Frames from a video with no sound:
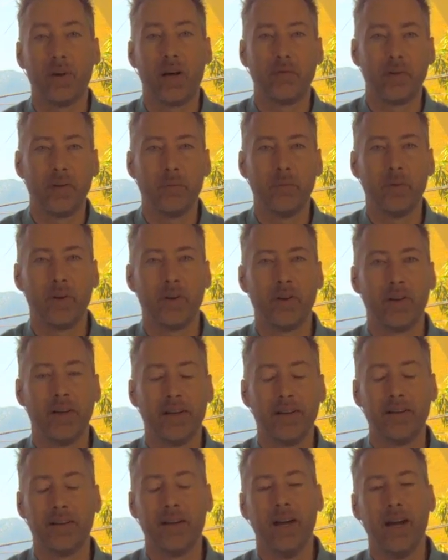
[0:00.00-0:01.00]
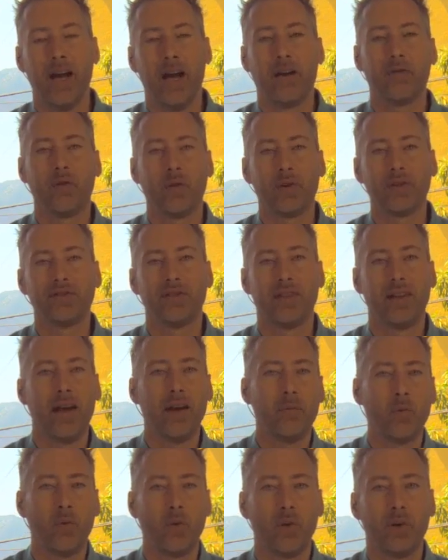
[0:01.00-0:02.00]
of profitability. And of course,
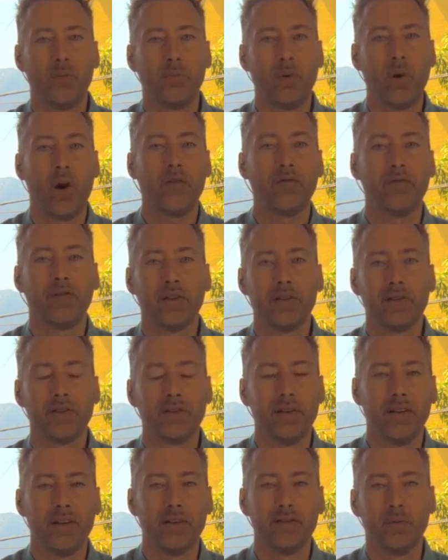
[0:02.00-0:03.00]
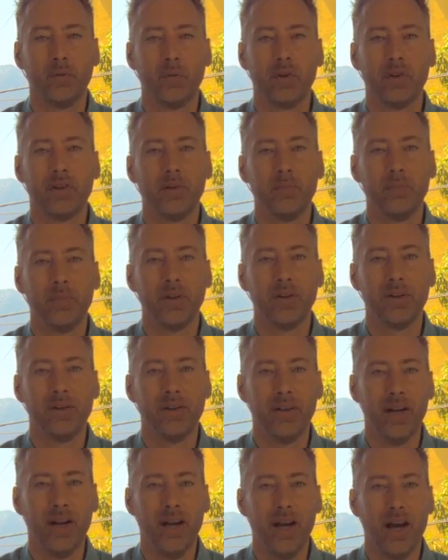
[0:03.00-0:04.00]
that word profit has really been